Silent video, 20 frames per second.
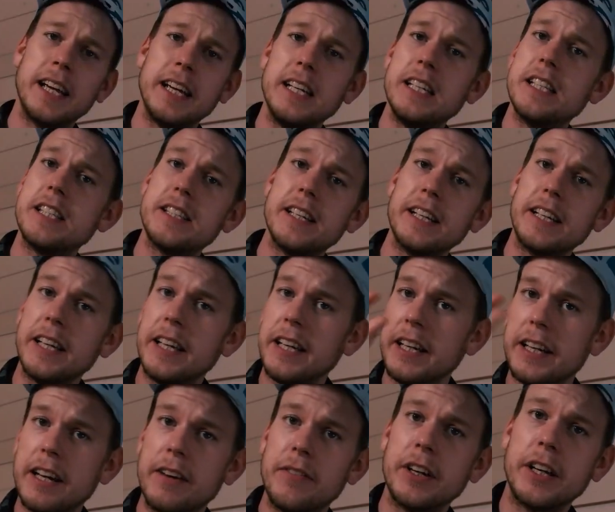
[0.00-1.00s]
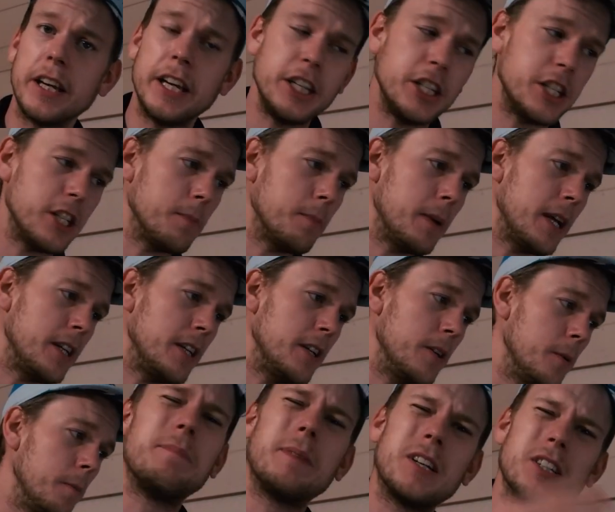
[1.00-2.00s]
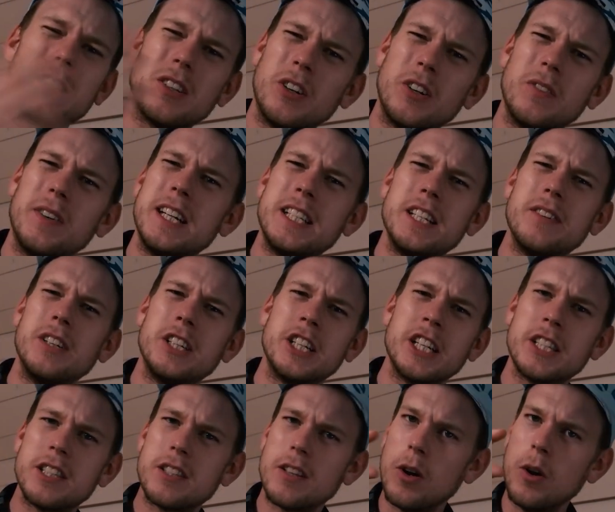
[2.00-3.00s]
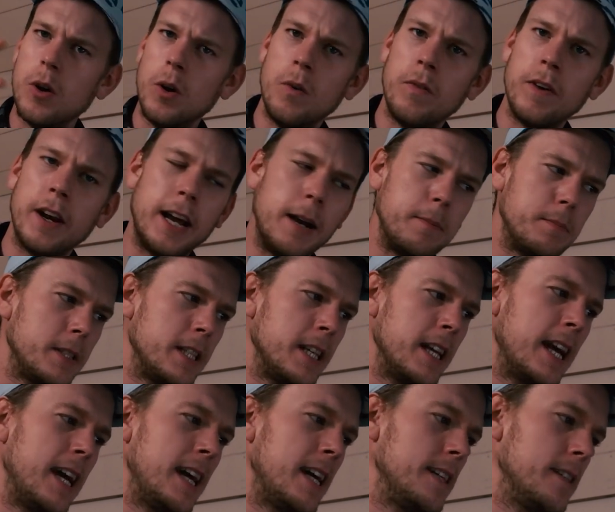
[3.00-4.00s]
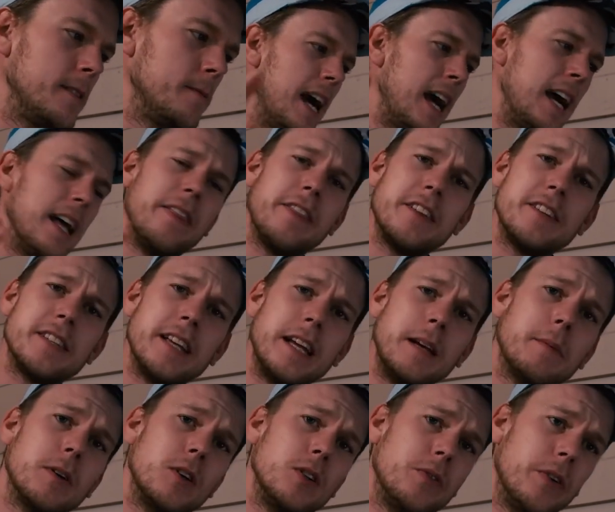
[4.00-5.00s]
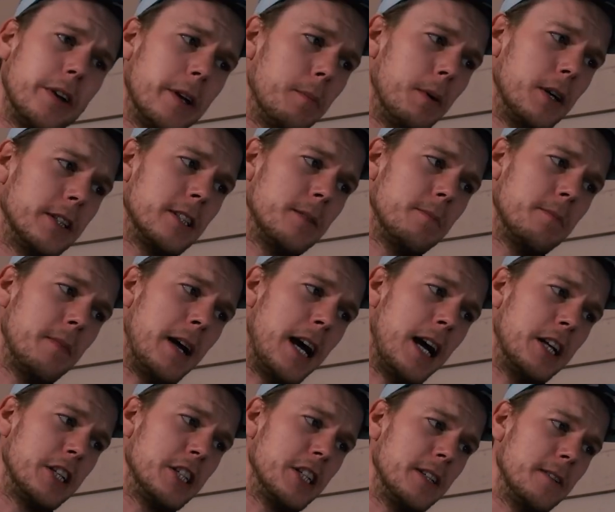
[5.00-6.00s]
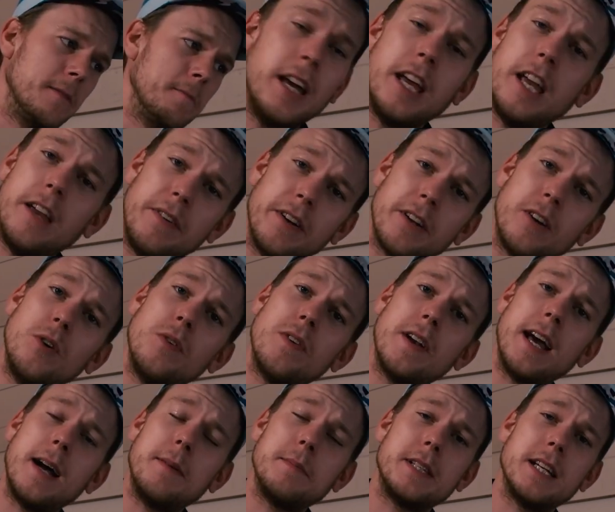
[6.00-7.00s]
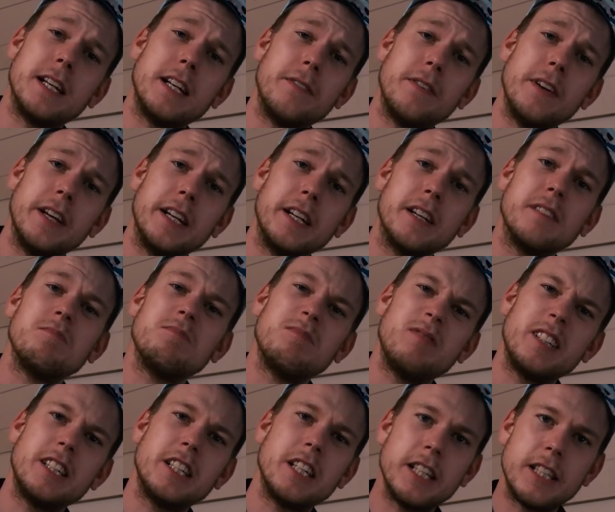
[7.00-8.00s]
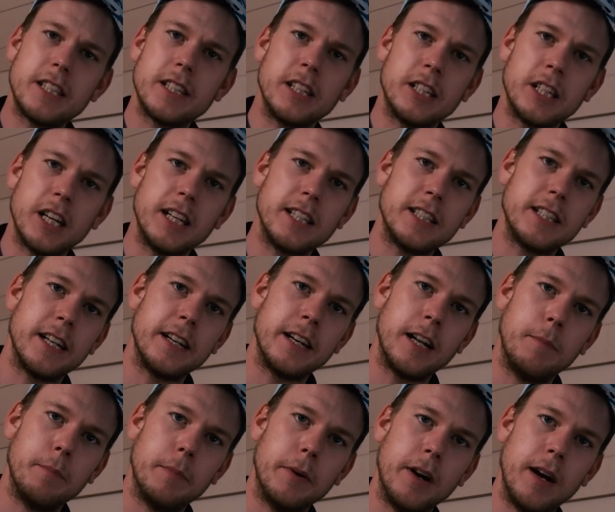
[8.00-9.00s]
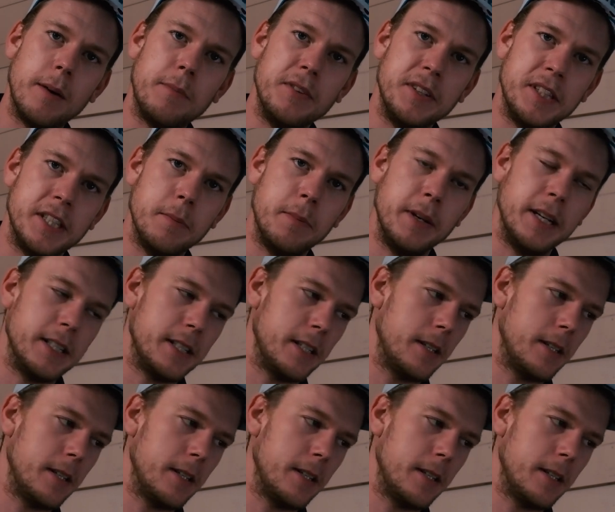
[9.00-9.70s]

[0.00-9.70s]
a sticky navigation menu because otherwise it will just overlap the ad. And the same goes for the bottom margin. If it overlaps anything, just adjust that number upwards a bit.